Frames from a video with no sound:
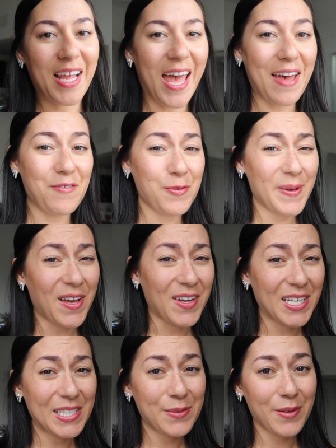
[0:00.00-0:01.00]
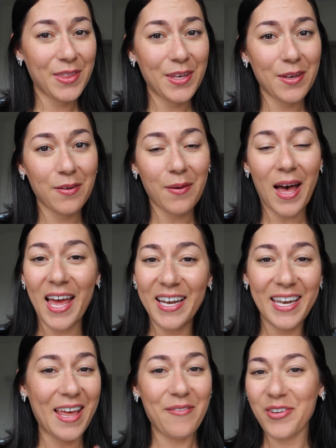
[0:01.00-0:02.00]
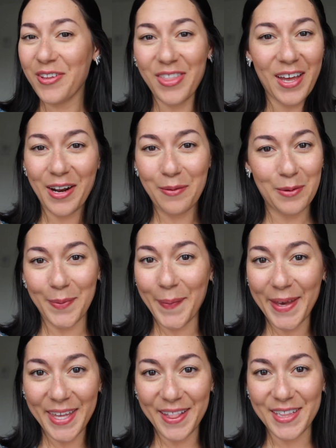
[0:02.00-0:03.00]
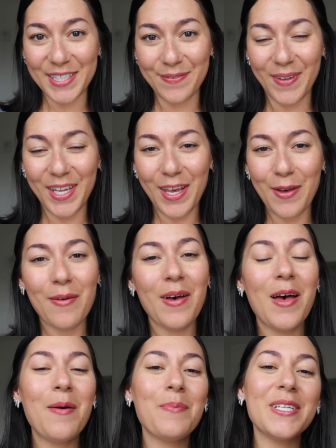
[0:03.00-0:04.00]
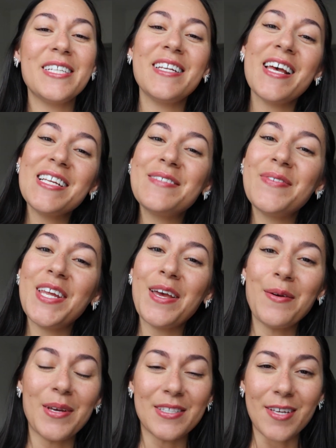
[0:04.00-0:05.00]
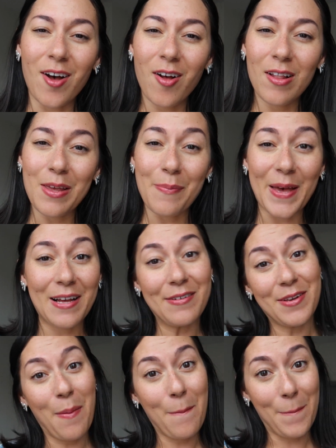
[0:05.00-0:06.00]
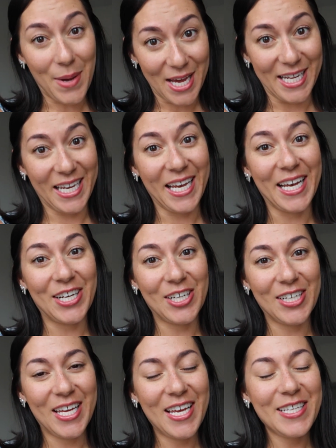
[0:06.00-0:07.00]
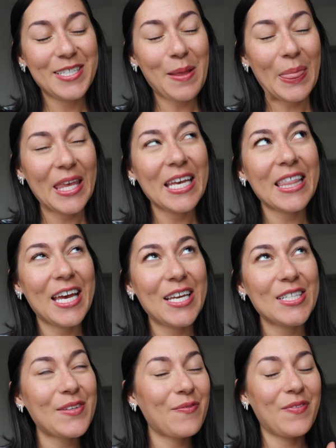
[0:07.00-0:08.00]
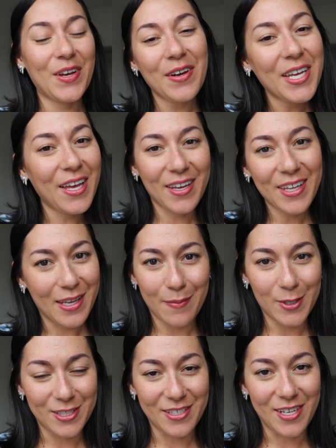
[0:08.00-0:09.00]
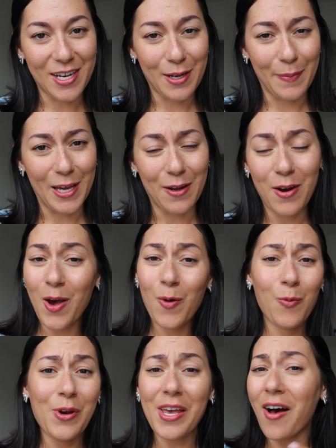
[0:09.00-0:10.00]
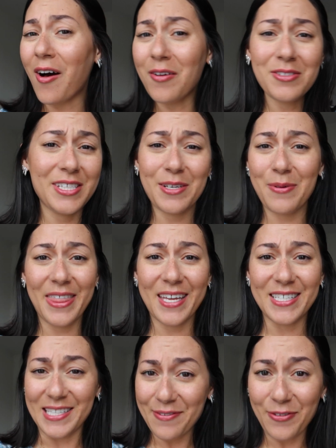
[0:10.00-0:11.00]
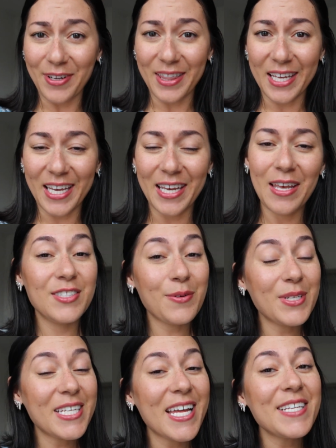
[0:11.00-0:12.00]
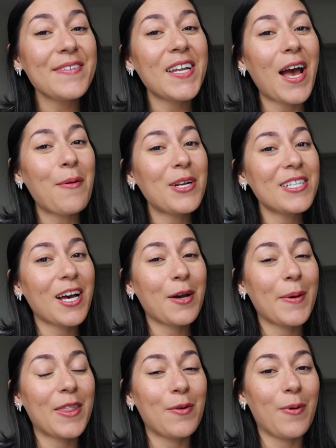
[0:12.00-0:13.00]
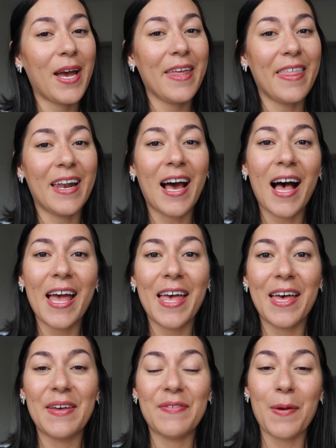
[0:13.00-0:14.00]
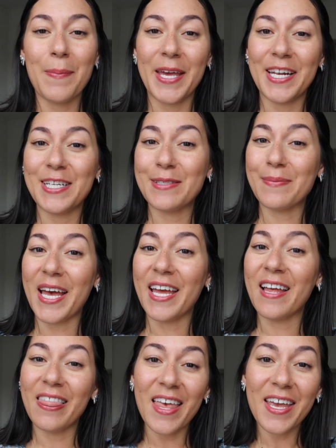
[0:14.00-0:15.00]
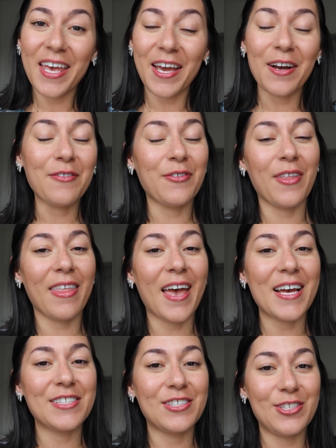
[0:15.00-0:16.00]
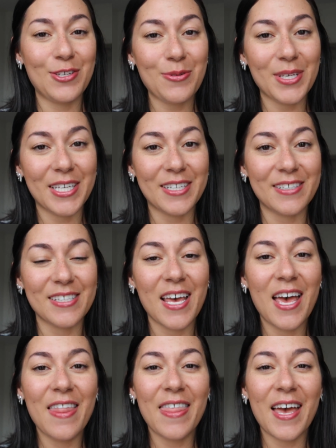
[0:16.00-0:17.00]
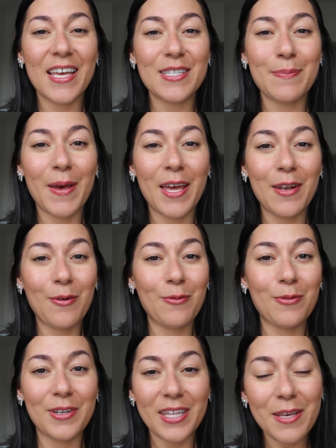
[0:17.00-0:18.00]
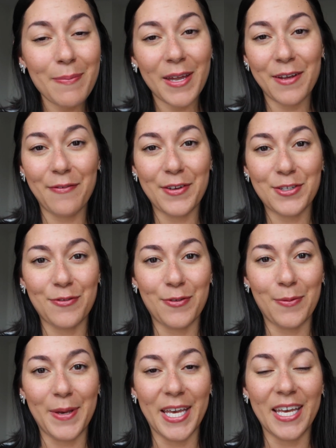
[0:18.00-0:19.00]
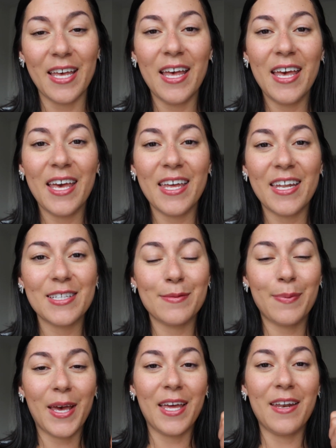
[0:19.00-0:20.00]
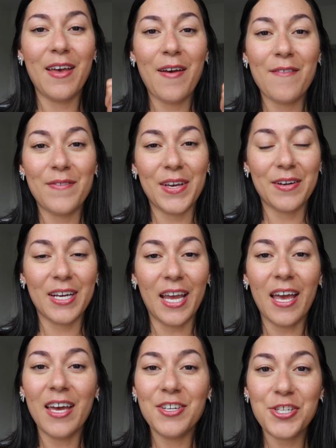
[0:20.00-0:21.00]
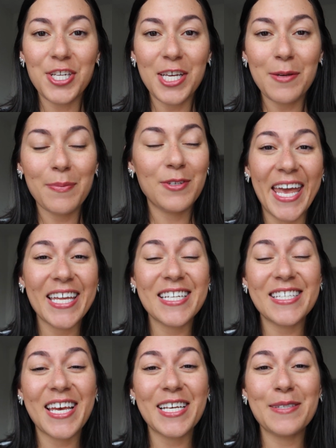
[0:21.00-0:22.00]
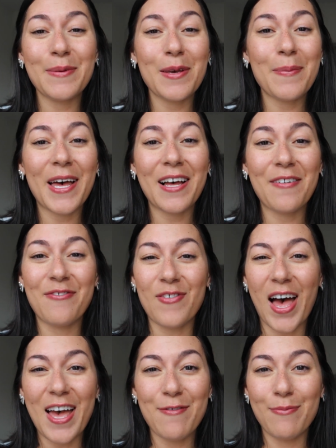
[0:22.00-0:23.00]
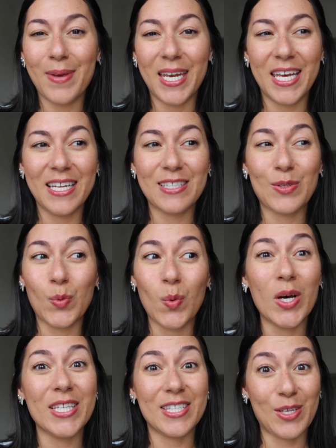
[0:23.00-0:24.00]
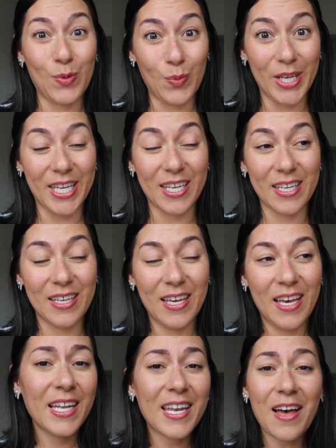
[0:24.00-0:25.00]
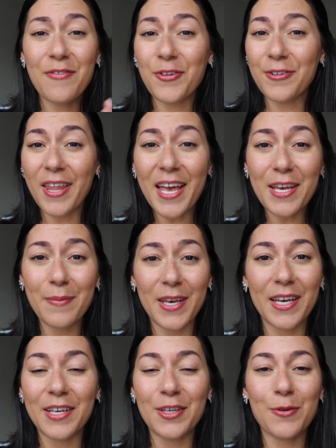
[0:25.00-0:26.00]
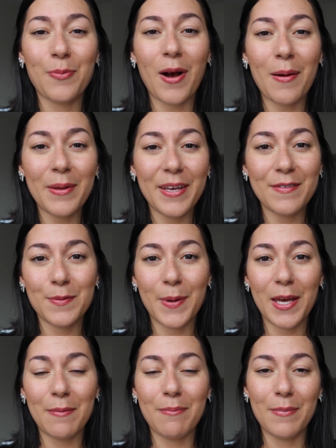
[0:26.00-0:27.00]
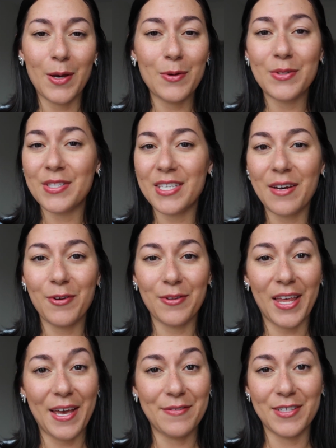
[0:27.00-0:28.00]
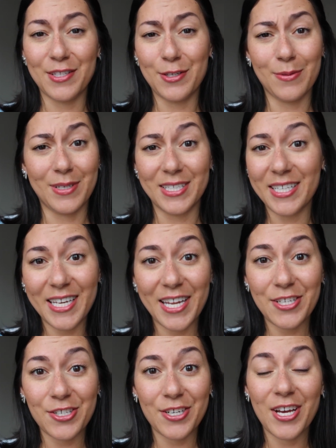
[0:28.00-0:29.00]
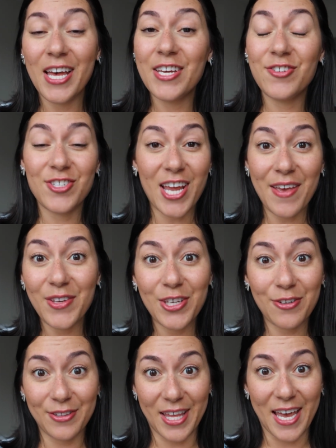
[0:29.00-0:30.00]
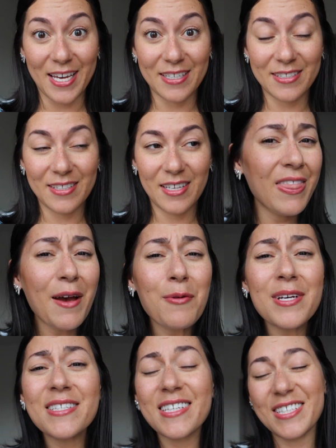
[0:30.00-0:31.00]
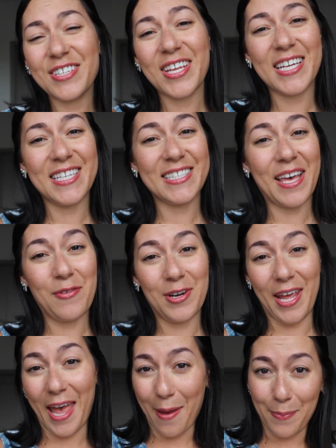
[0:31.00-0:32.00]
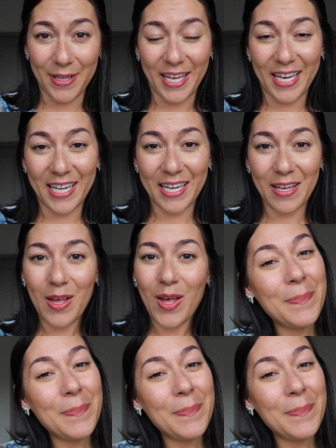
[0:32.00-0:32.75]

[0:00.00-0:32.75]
I have to be honest with you, I never thought I would be making this video, but today's video is all about body hair, something that is very unglamorous to talk about. We all deal with it differently. So in today's video, I want to talk about the way that I have managed my leg hair for the last 2 years that has been really beneficial for me. It has been very cheap and it takes me about 5 minutes once a week. Now, if you're like me, you probably have spent most of your life since you were a teenager shaving your legs. That was until I discovered epilating.